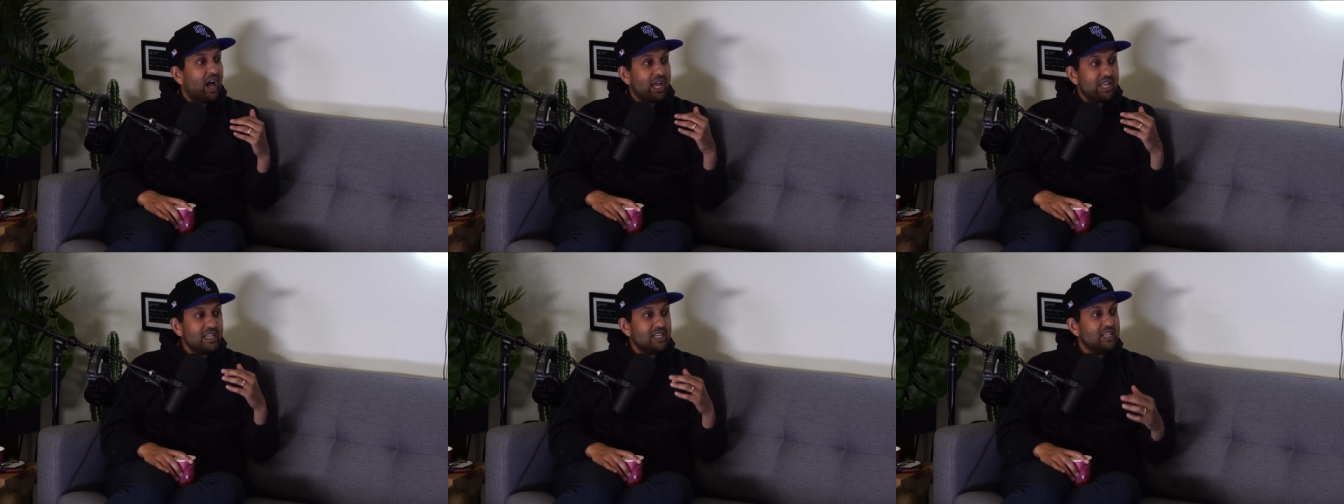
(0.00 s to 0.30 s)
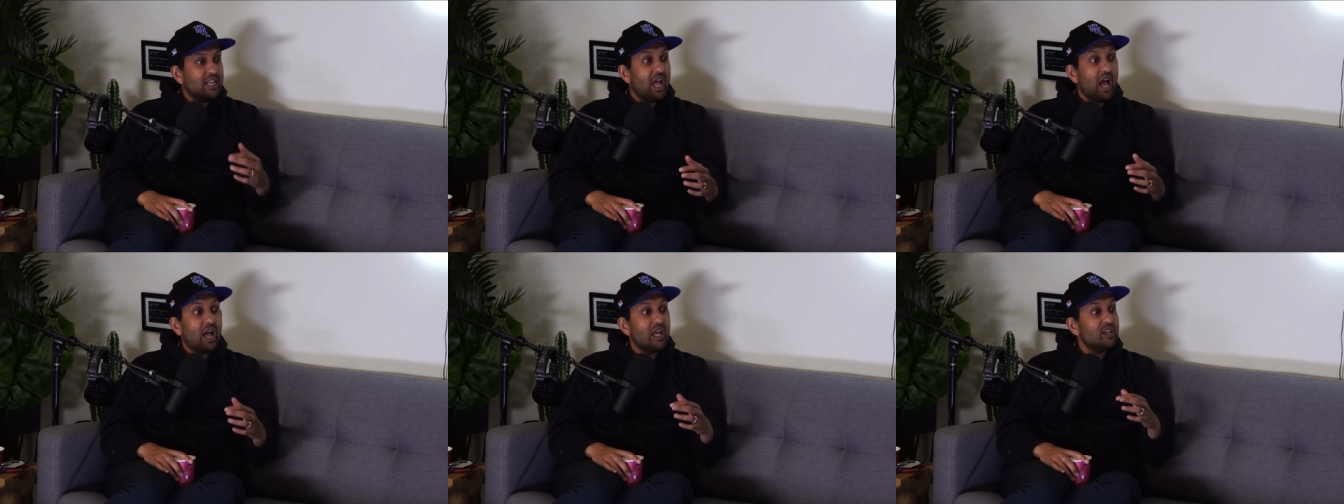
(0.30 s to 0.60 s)
I
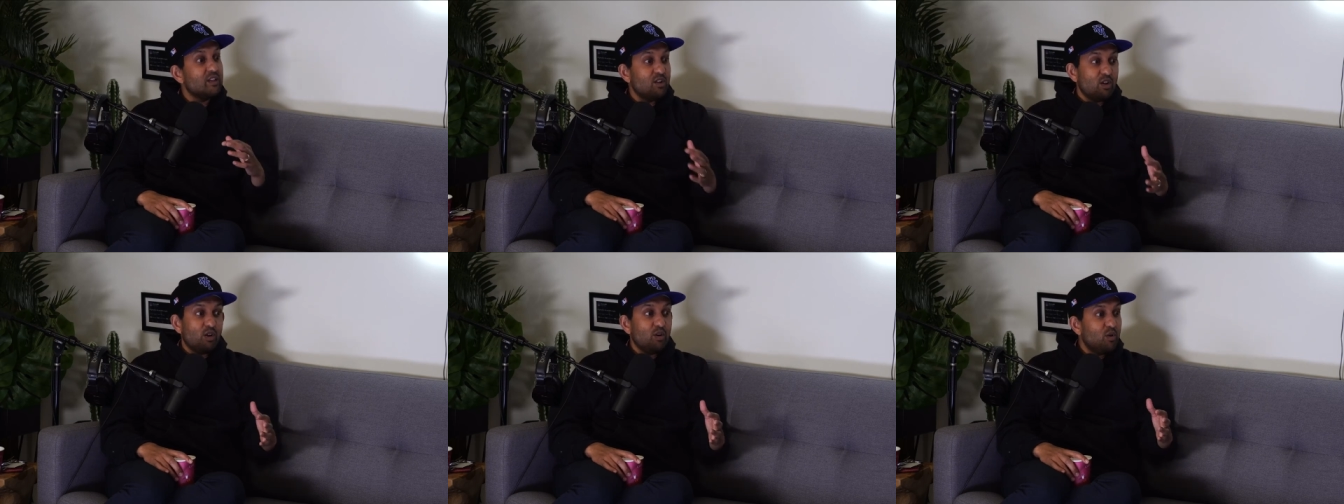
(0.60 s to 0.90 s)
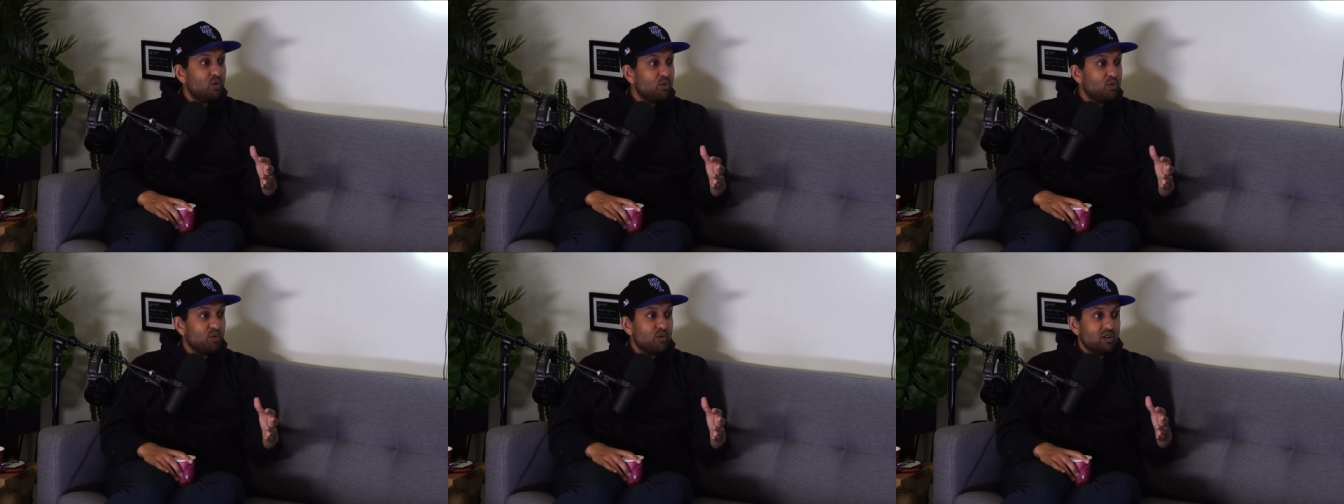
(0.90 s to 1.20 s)
not
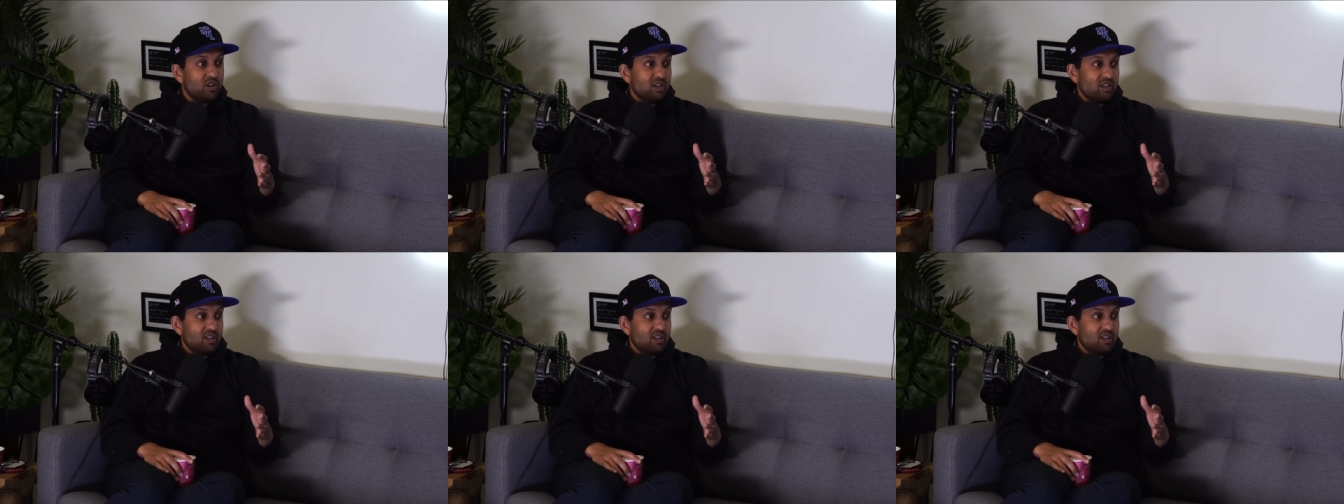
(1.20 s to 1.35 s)
know.